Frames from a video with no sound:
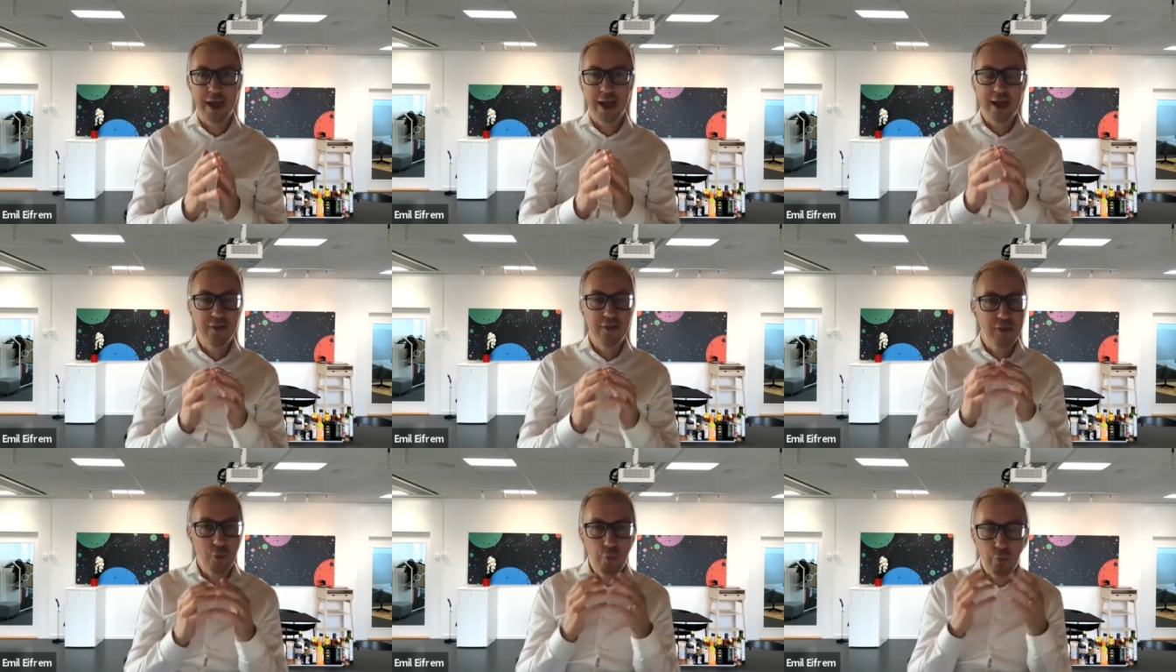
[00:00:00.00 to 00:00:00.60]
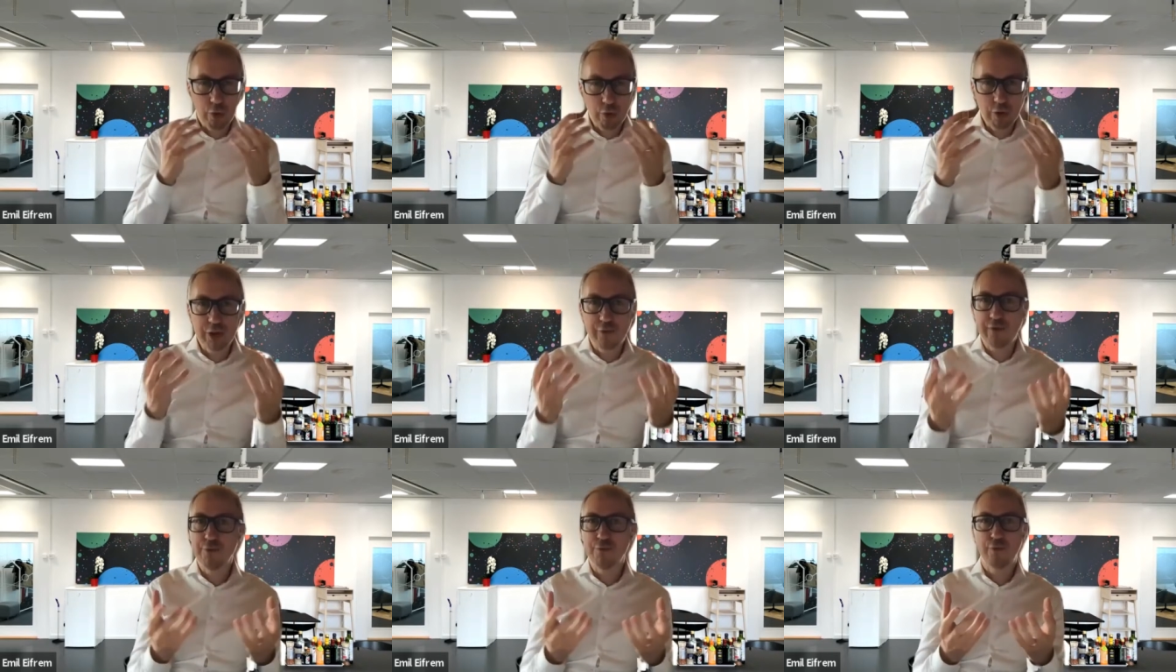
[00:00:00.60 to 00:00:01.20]
And the world
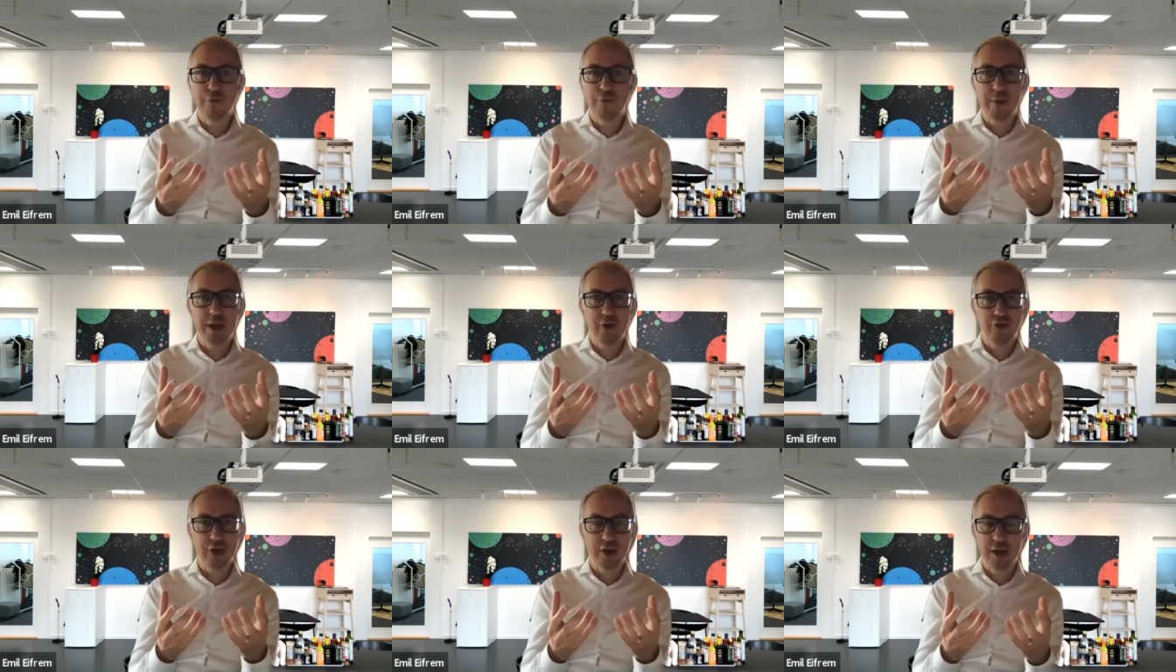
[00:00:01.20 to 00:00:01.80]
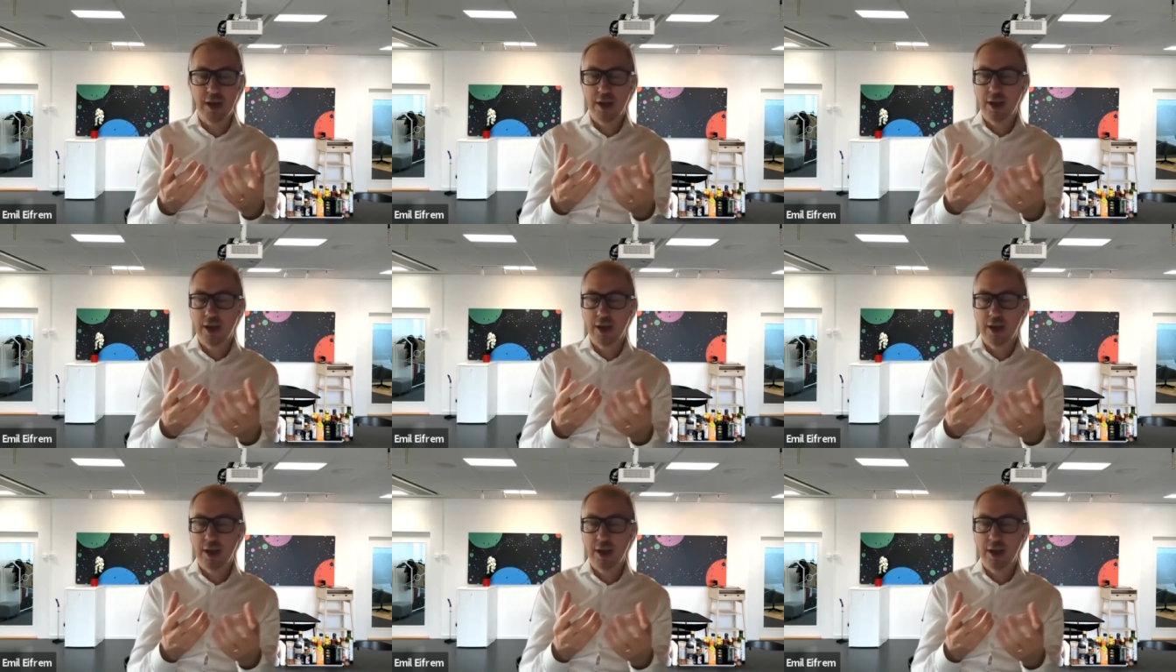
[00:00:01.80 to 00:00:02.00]
of information,